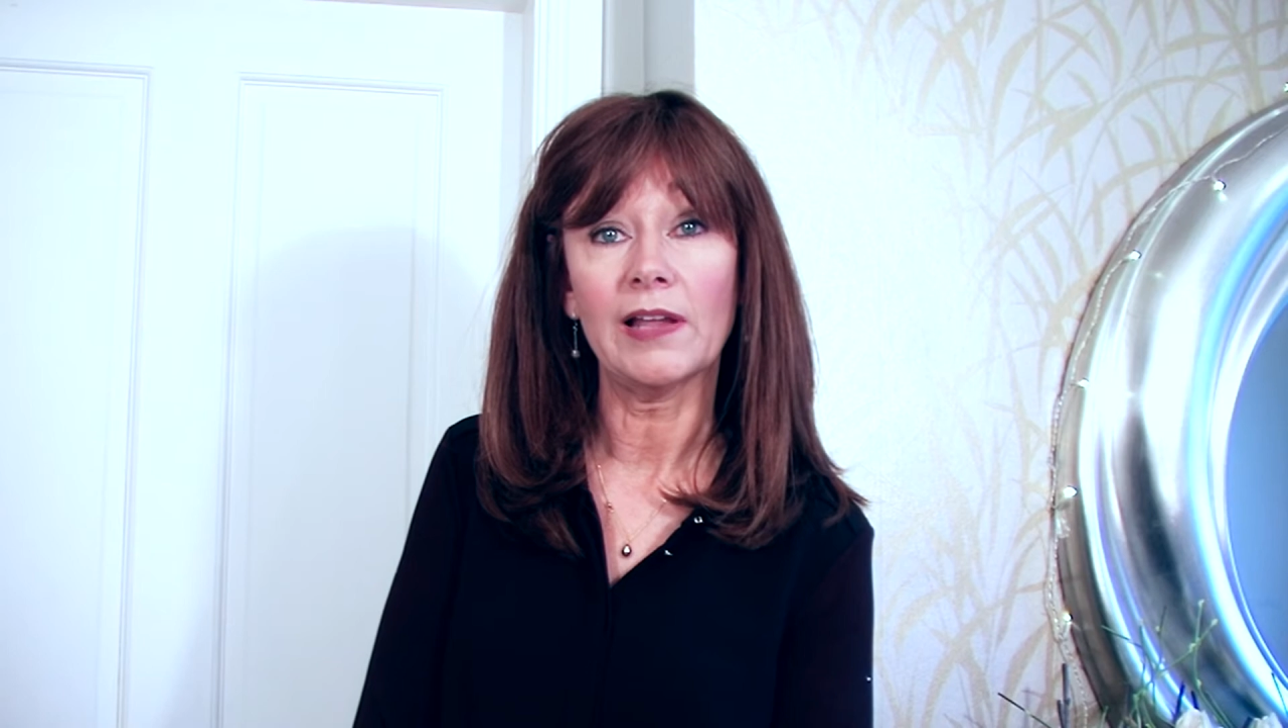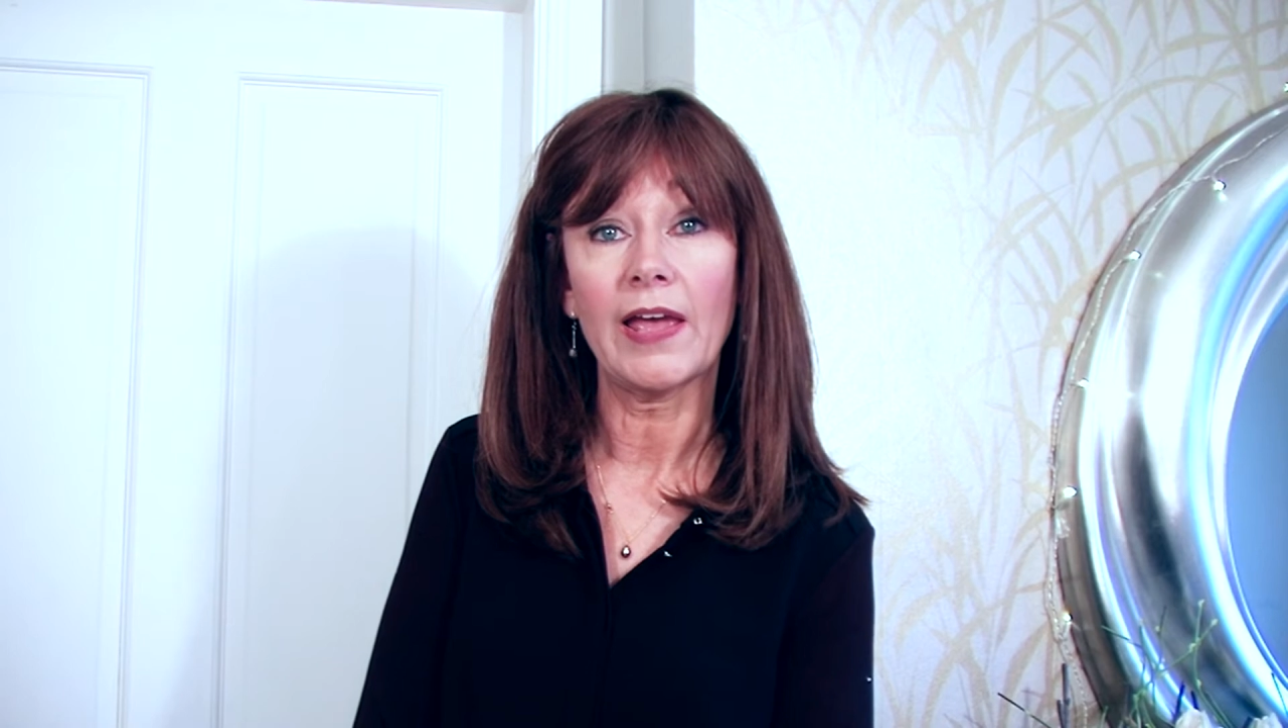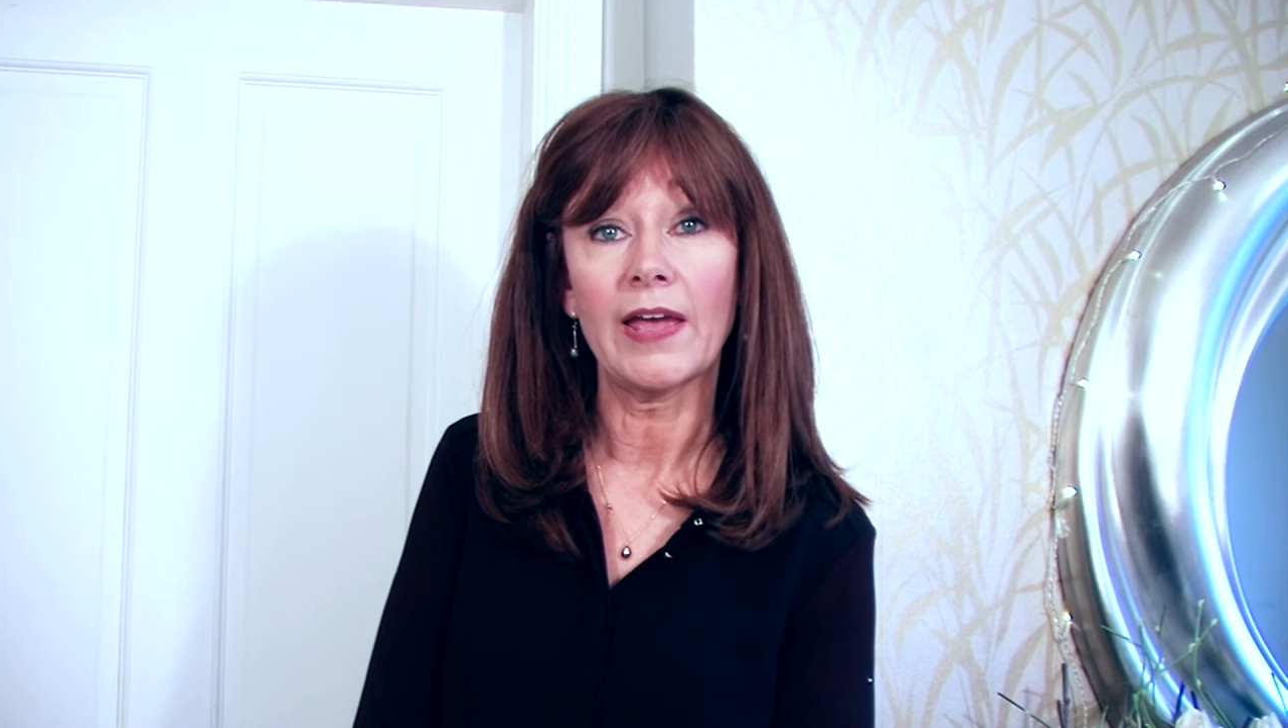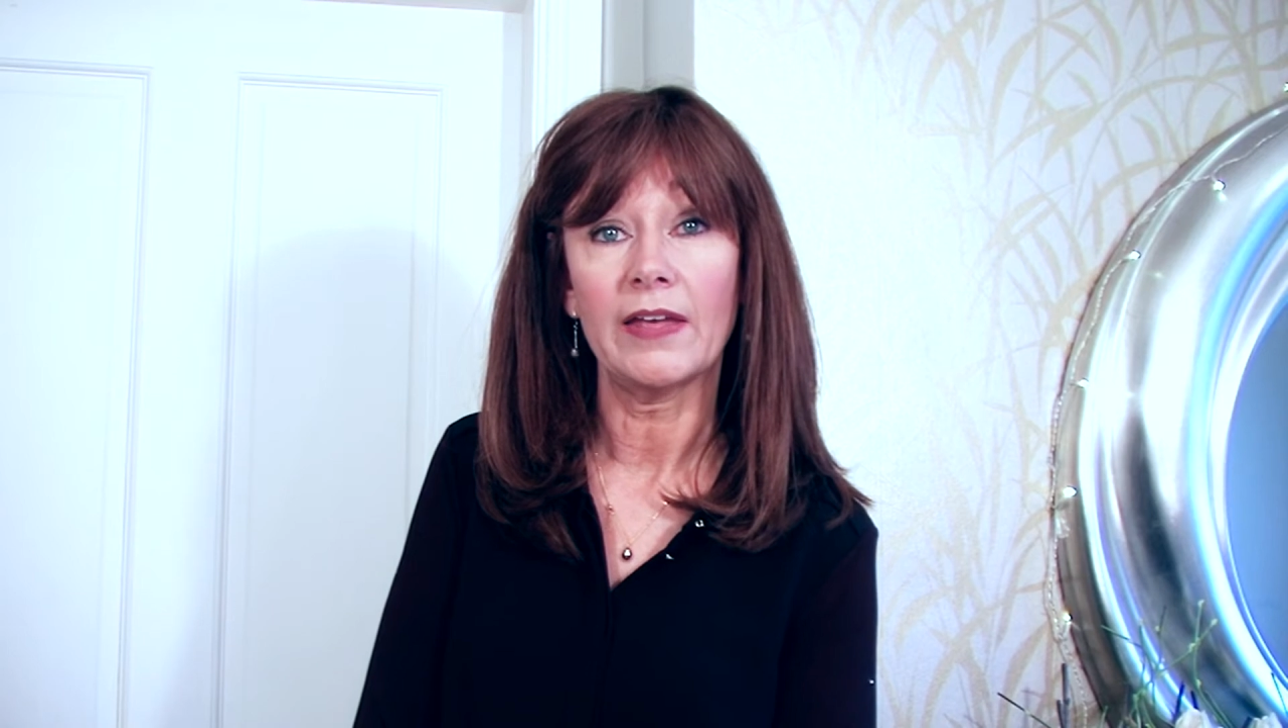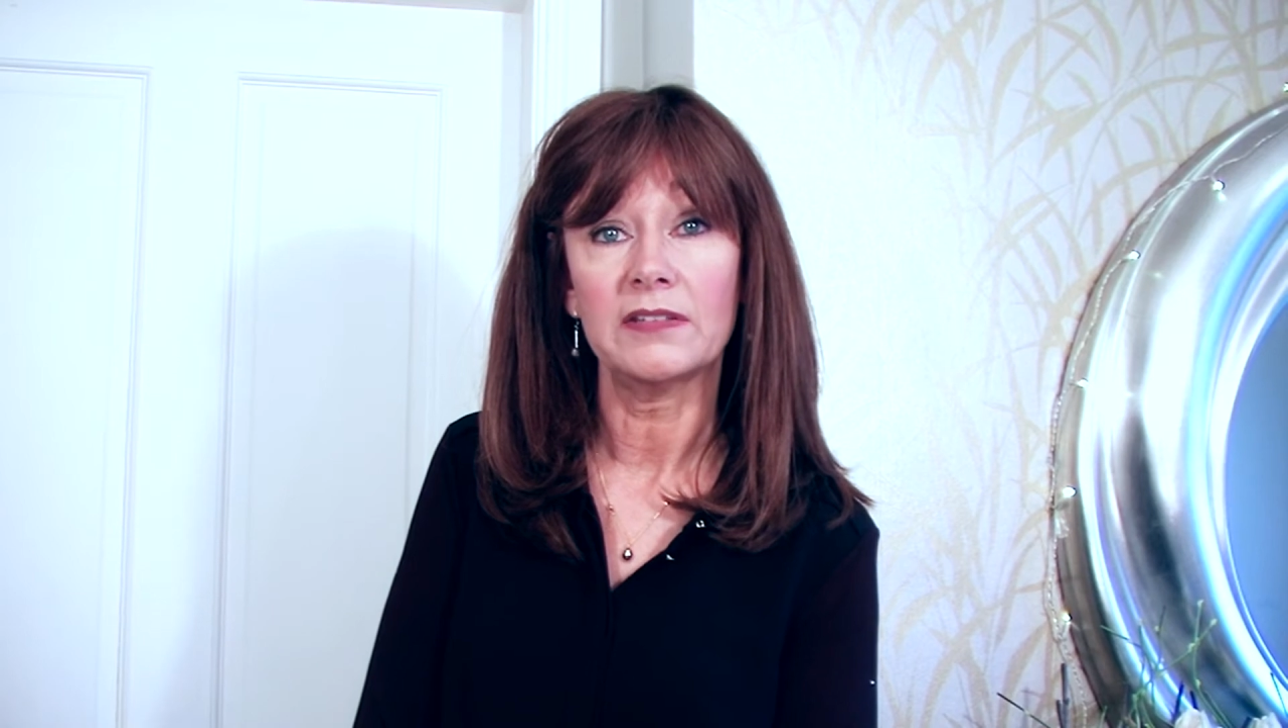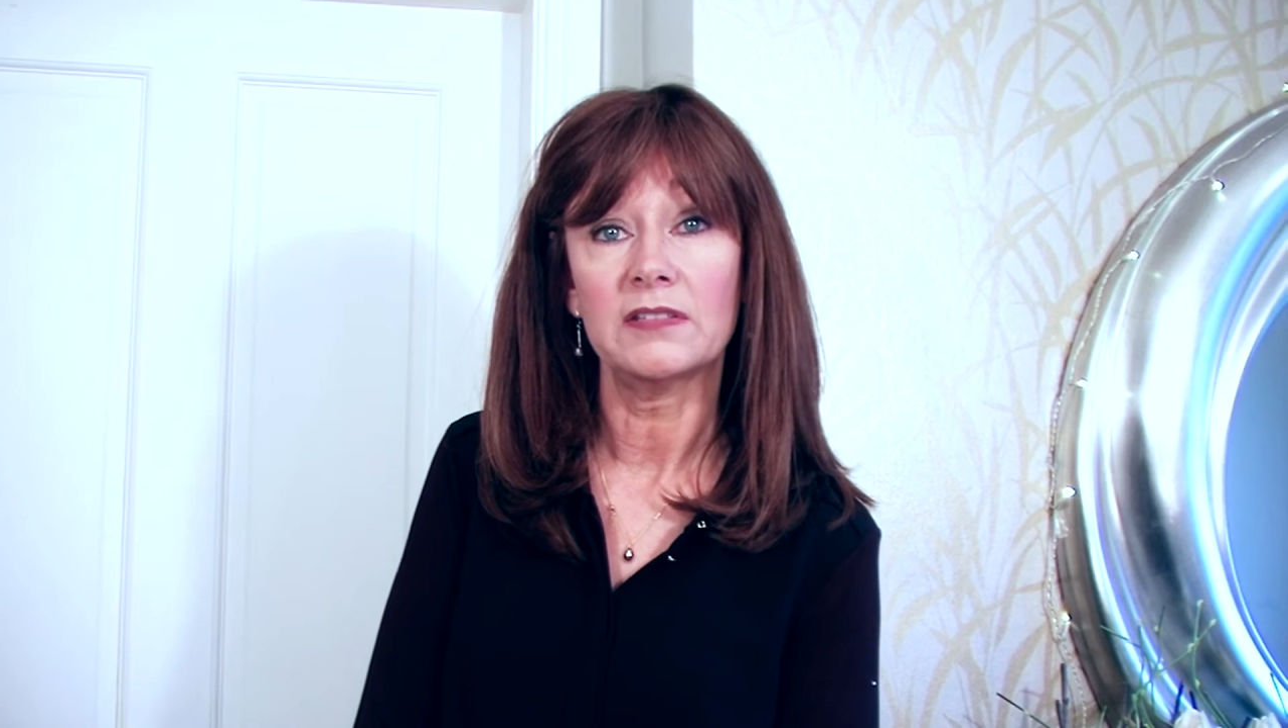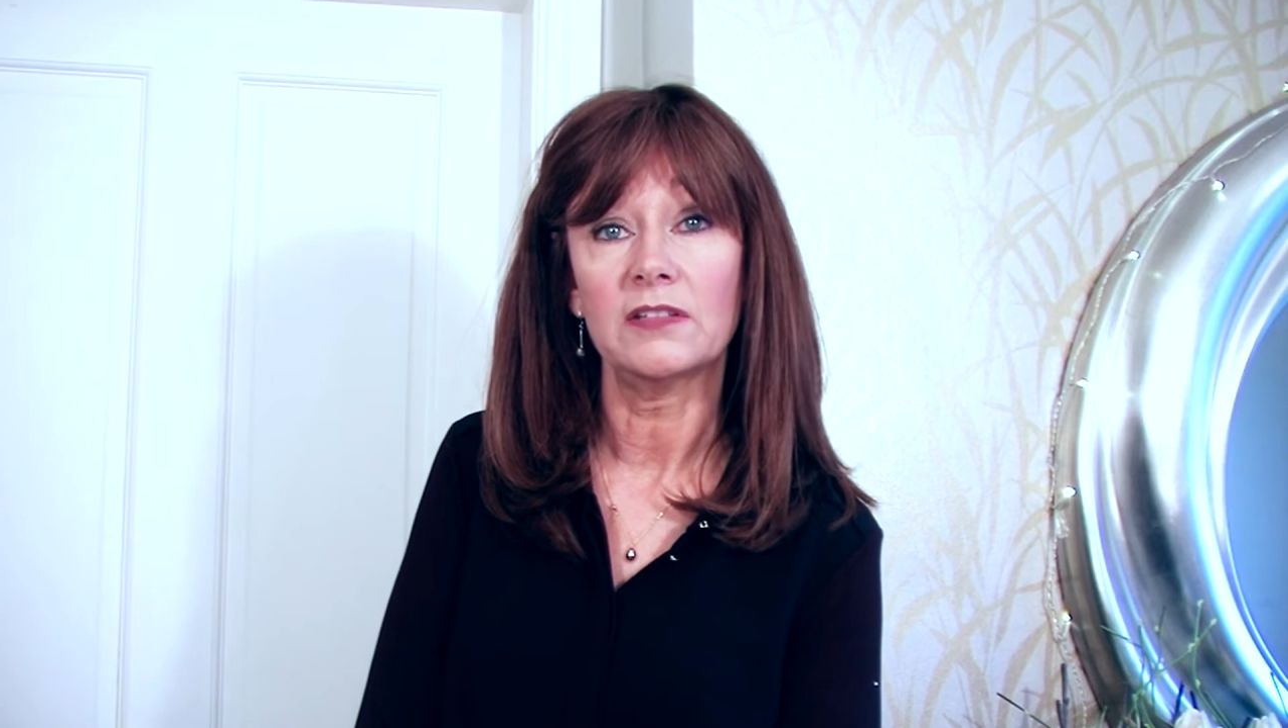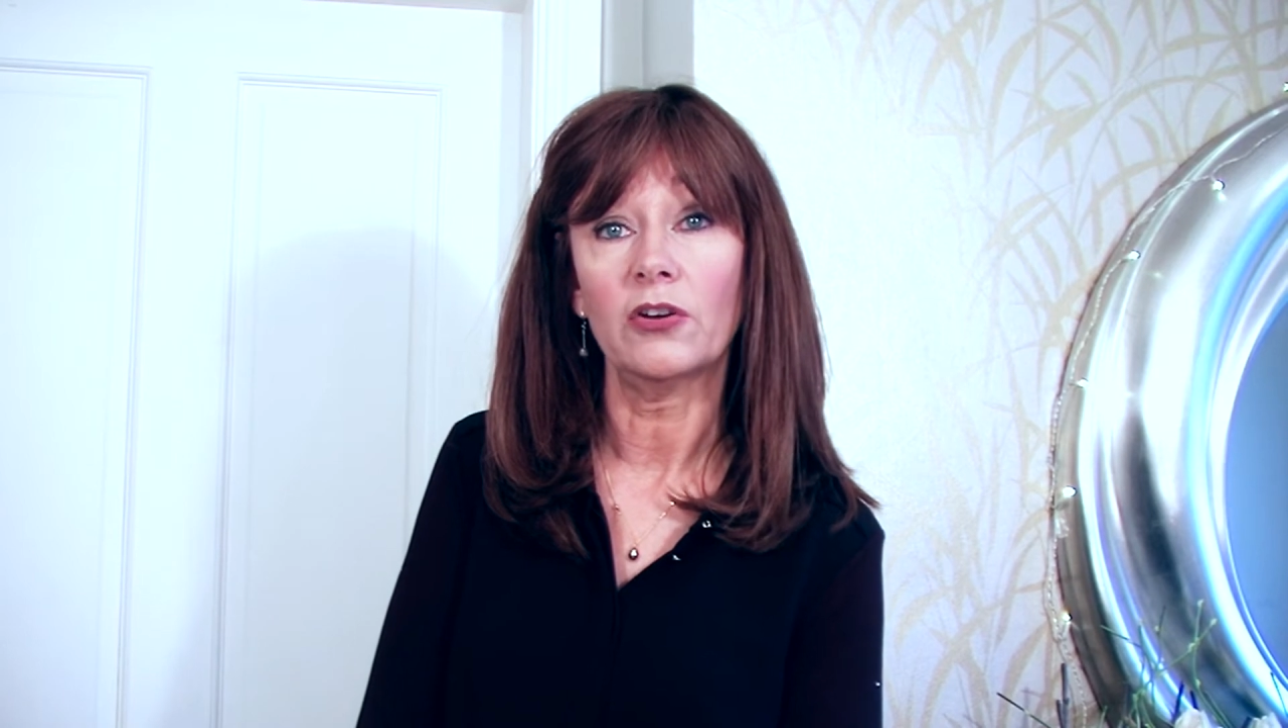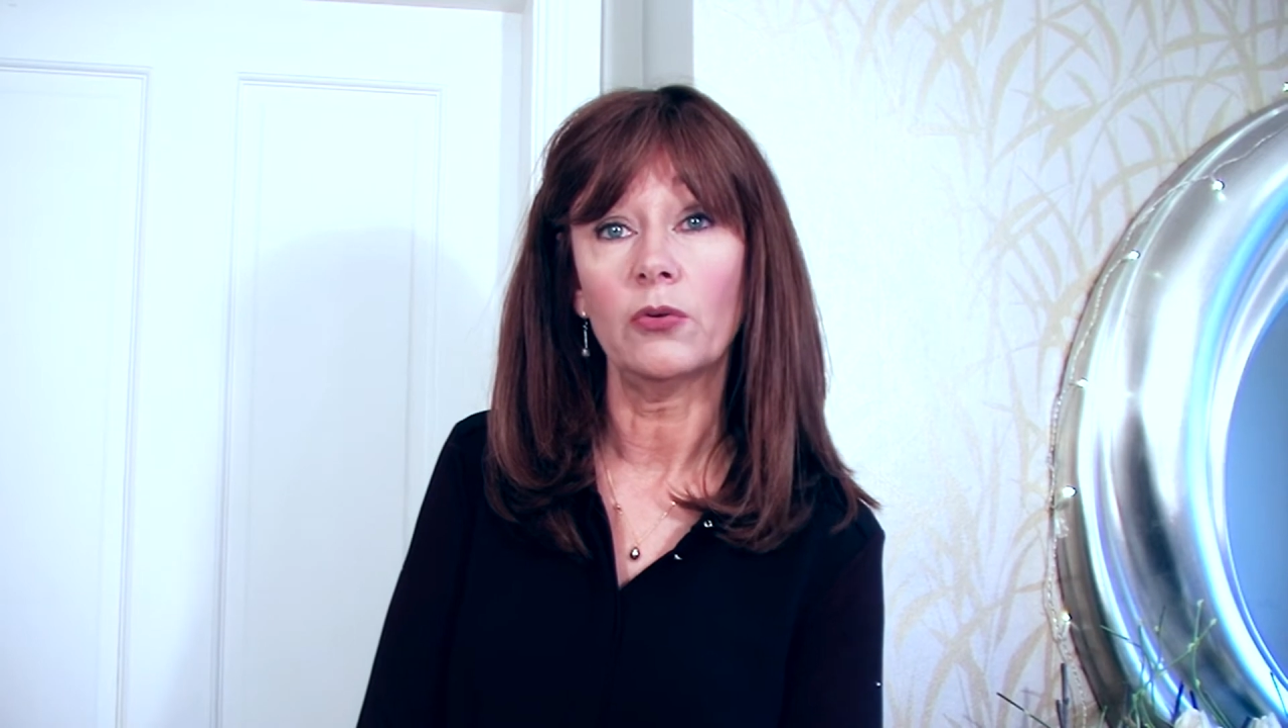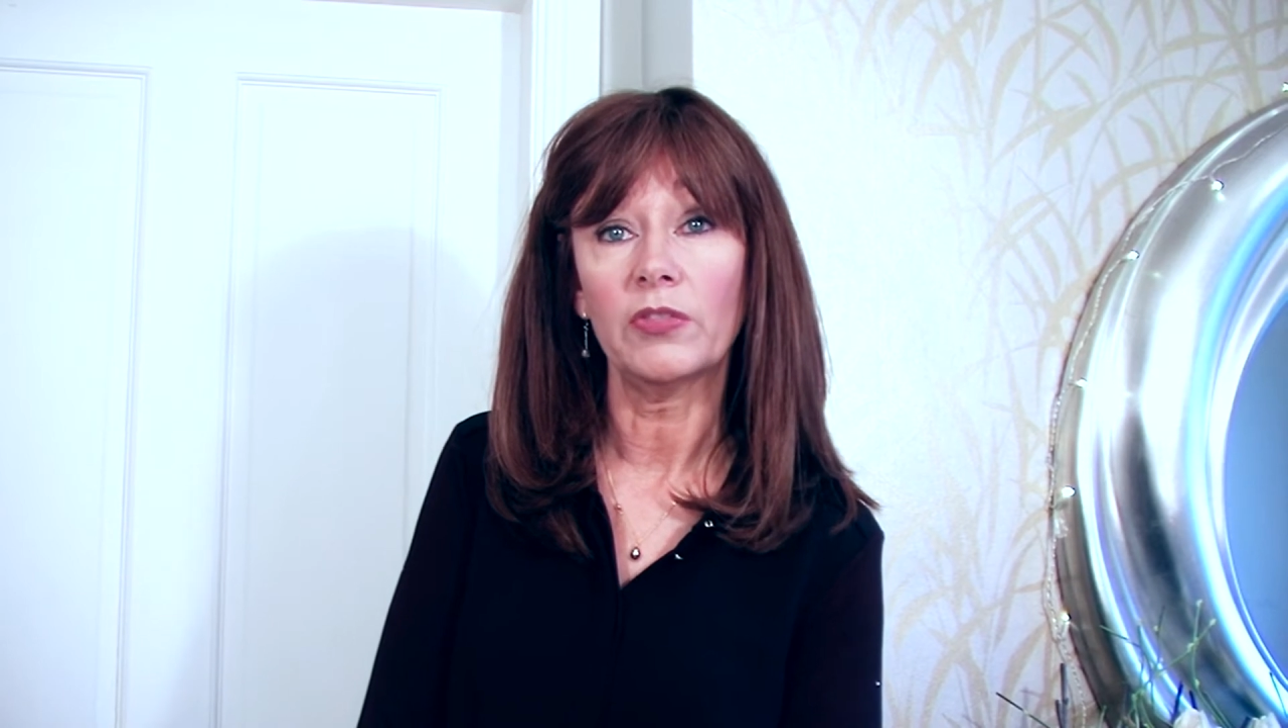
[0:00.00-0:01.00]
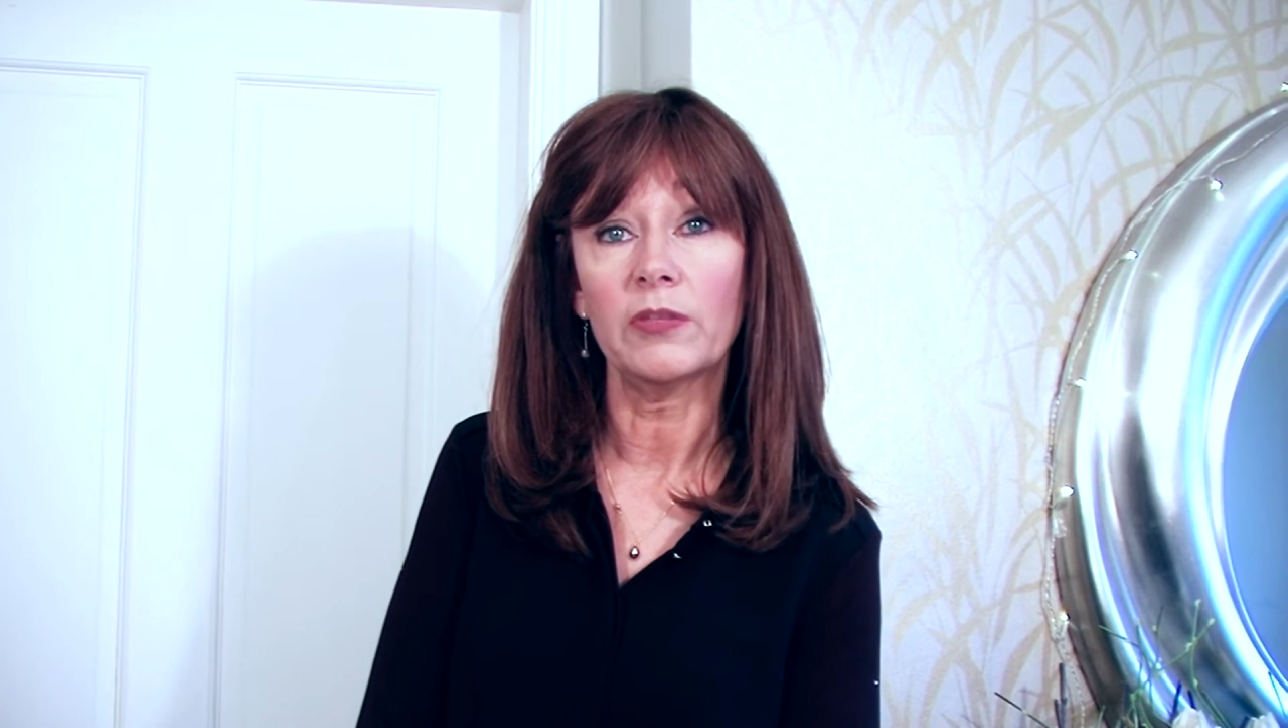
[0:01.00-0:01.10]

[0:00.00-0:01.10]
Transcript: hairs to go